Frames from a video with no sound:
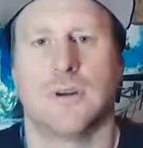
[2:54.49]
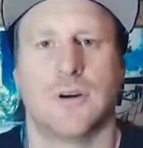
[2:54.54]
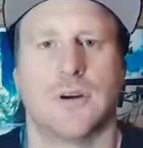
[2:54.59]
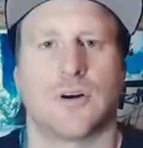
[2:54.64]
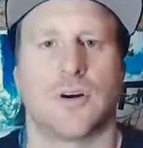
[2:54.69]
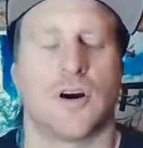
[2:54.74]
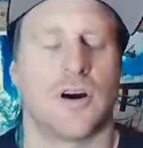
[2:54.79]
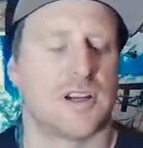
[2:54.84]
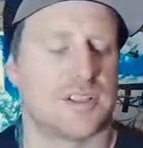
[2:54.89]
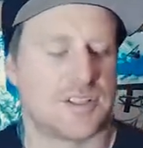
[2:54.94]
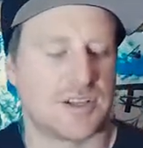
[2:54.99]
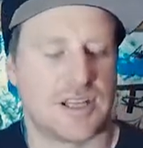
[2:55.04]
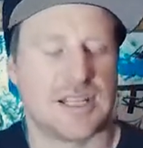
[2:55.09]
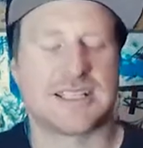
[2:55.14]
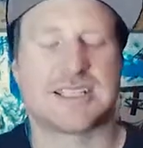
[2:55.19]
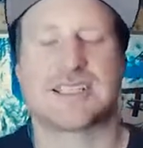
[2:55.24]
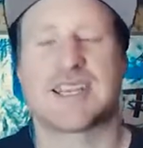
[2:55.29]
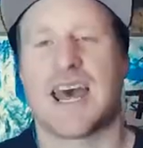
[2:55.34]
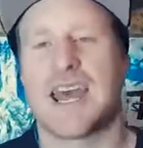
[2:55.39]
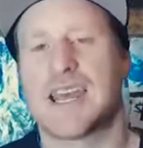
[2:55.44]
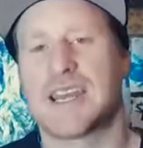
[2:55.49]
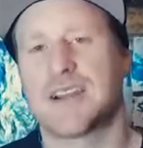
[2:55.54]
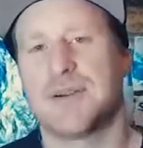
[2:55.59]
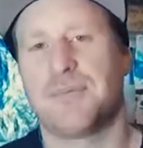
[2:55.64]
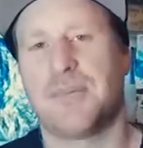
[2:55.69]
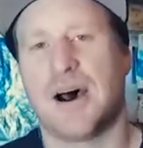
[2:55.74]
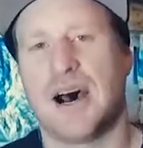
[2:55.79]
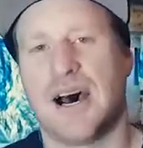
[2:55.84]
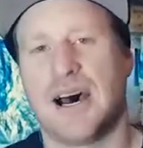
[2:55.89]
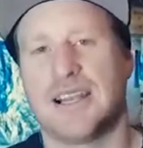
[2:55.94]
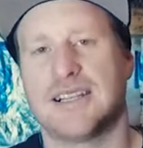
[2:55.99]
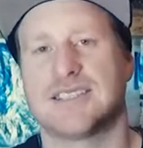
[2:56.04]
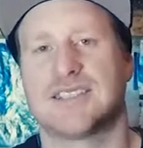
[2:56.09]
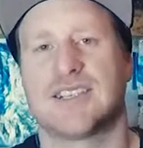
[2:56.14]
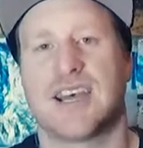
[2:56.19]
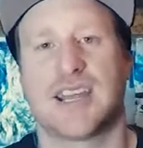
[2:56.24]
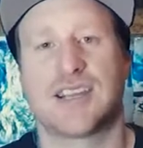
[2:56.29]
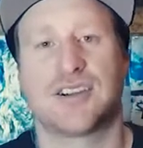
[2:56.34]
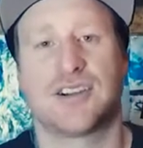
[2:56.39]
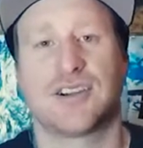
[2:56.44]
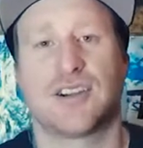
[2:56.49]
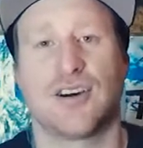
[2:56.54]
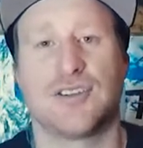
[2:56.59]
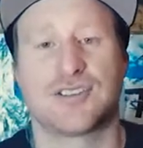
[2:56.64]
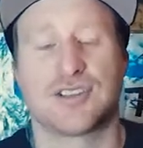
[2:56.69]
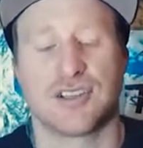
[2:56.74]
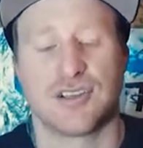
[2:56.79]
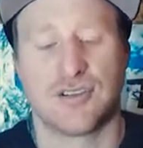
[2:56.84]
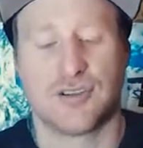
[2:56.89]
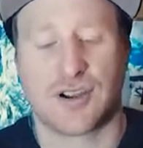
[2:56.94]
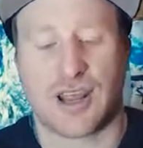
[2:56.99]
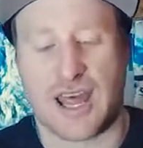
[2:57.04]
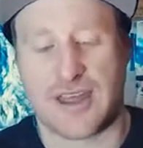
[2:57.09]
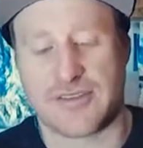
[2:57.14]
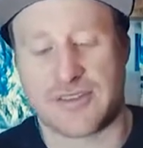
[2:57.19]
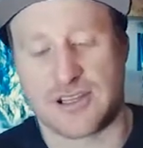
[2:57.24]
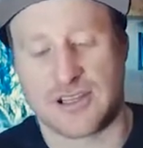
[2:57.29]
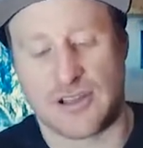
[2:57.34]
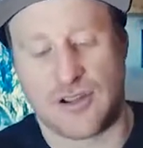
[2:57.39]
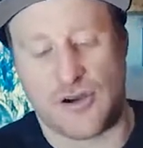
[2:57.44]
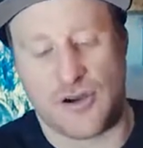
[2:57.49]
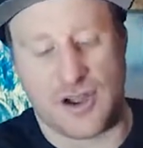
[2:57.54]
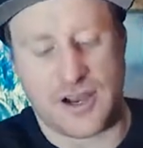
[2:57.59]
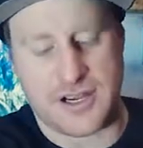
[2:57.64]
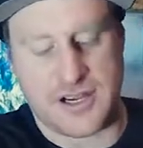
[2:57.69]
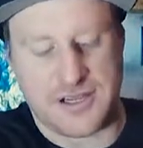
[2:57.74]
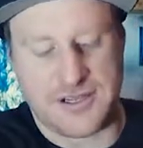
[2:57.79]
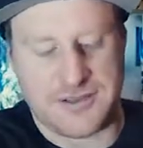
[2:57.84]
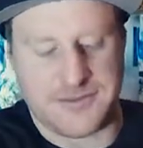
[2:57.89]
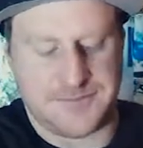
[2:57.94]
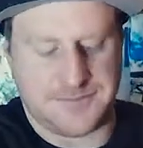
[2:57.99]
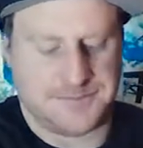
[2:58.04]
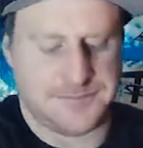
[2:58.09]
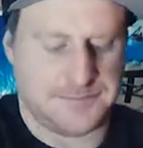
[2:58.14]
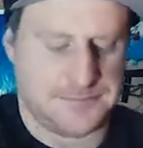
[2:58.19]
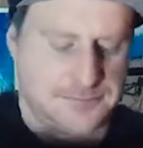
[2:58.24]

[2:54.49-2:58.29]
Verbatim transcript: All right, so let's take it apart and take a closer look at the liner.